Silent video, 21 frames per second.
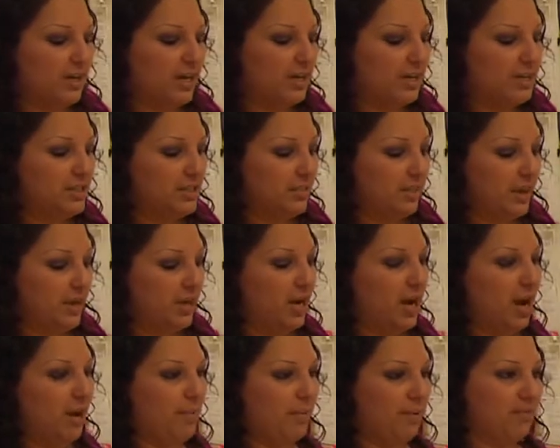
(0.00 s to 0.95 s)
I need to make a
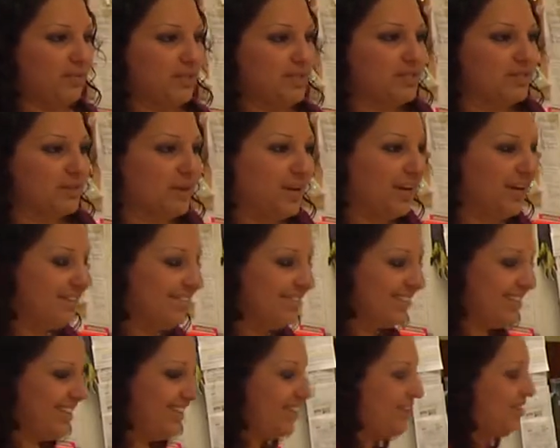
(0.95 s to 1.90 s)
copy of this. Sure. Okay?
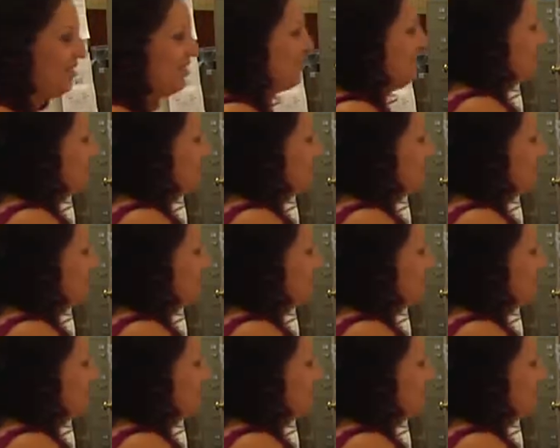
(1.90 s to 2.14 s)
Thank you.